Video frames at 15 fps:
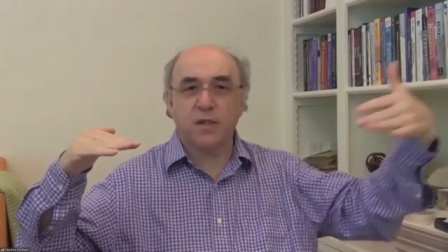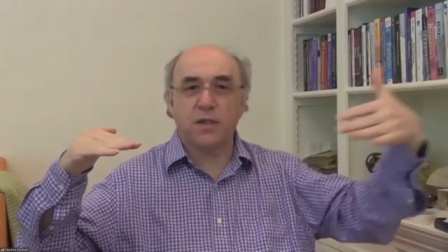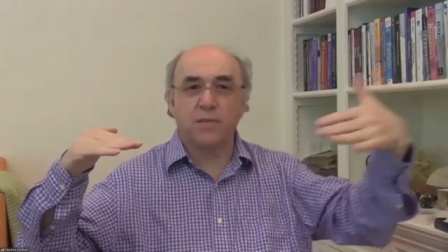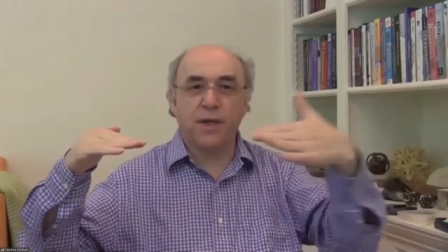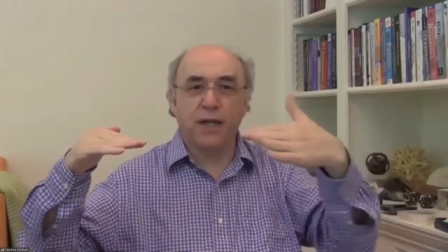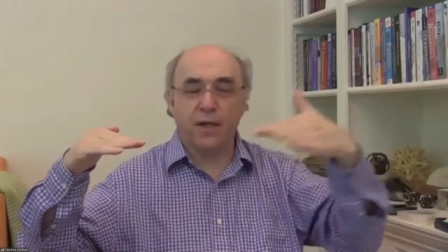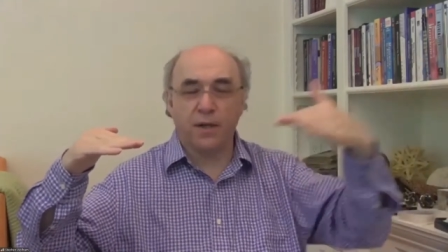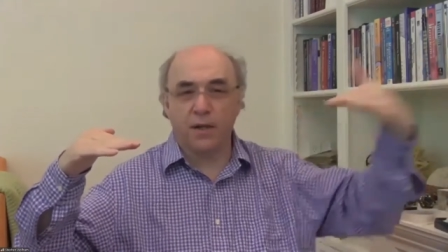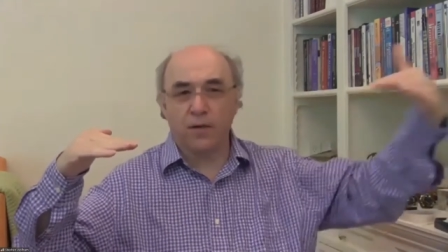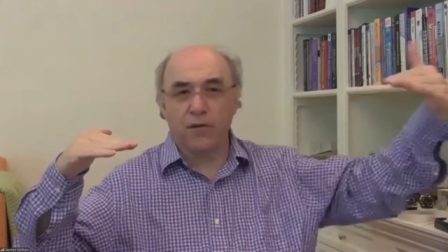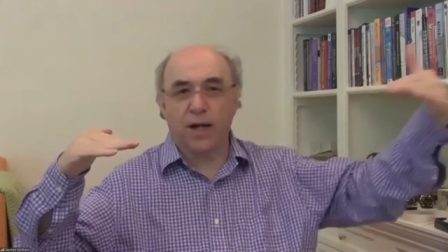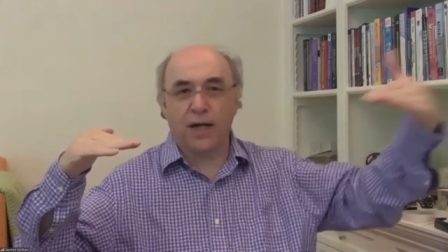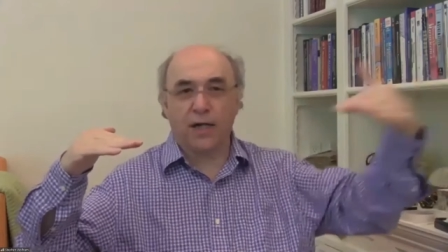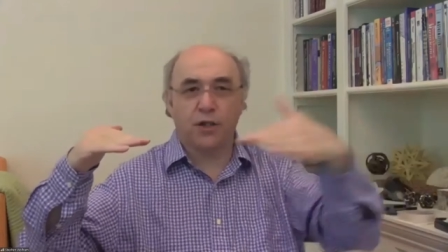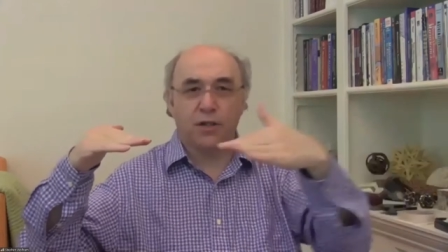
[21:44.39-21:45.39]
to be in the
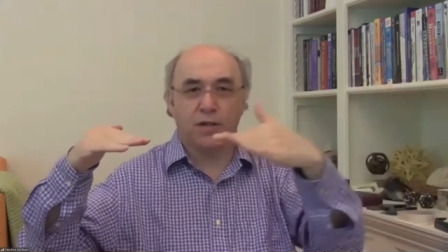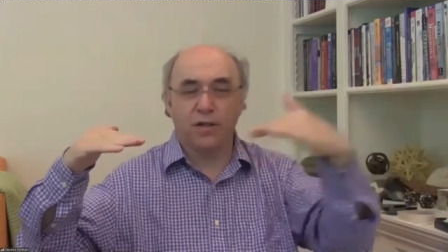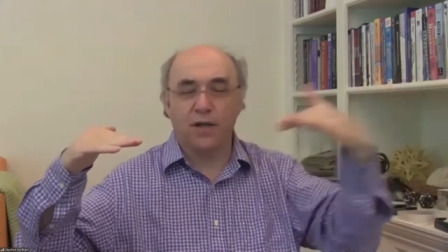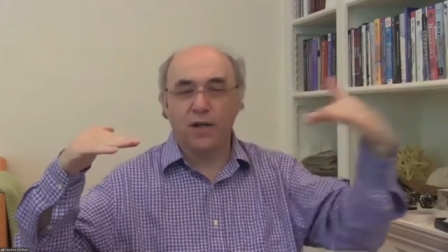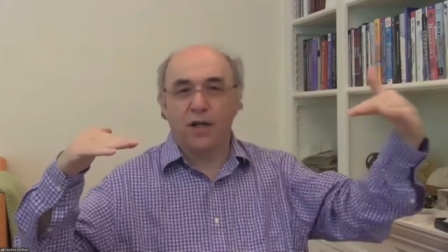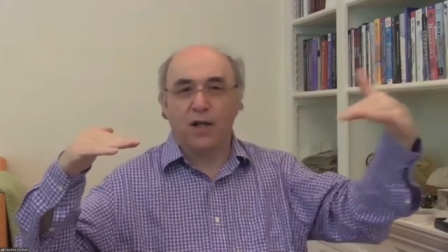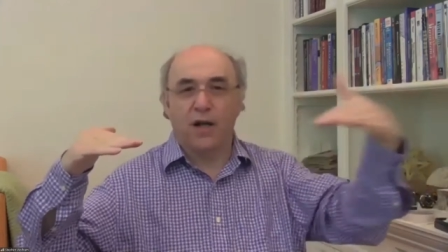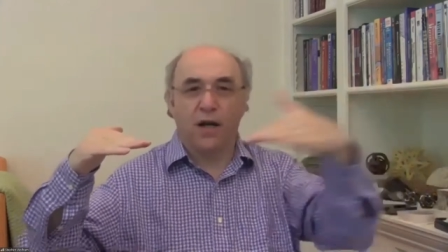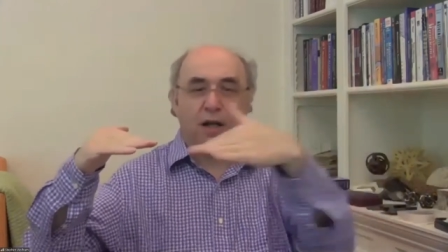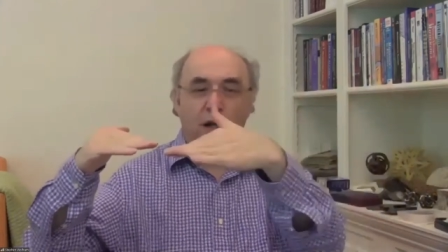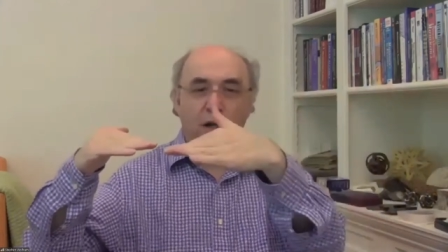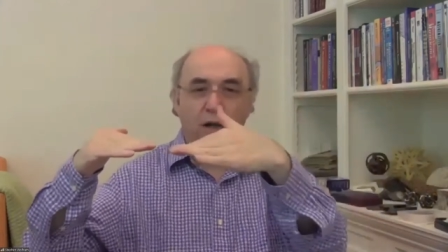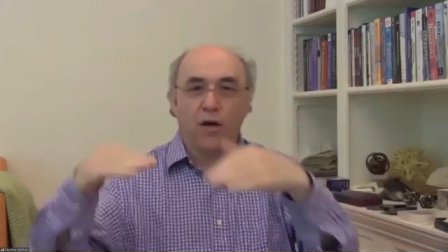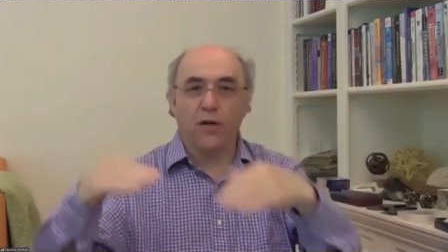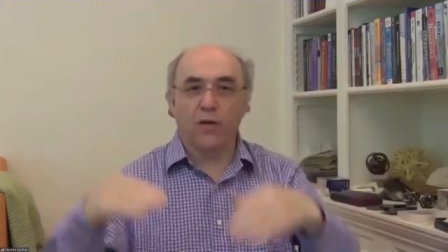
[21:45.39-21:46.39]
direction
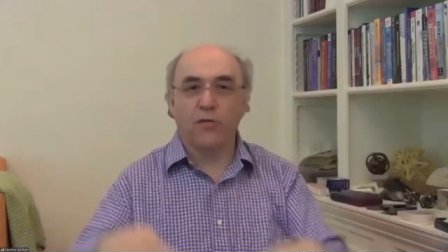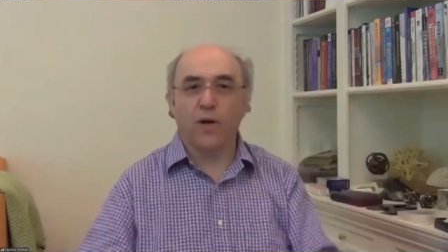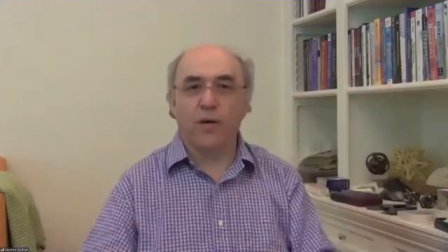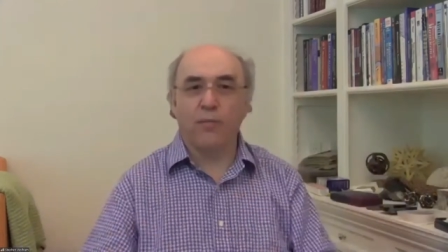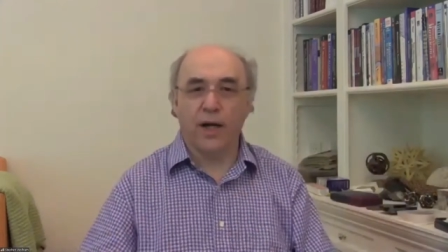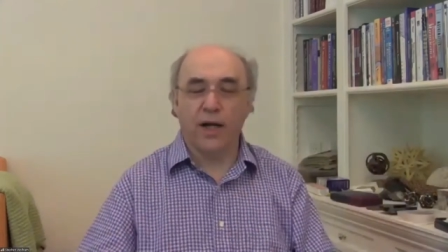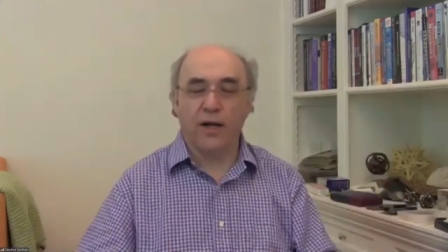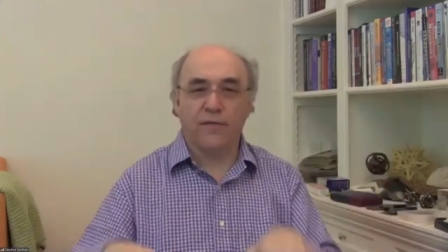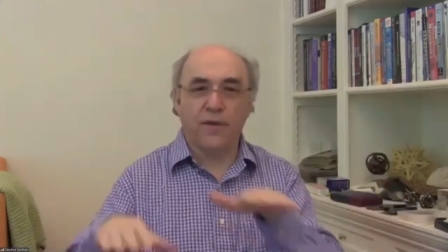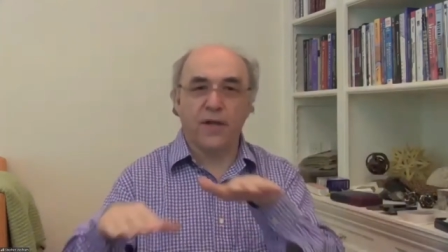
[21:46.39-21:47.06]
along the runway.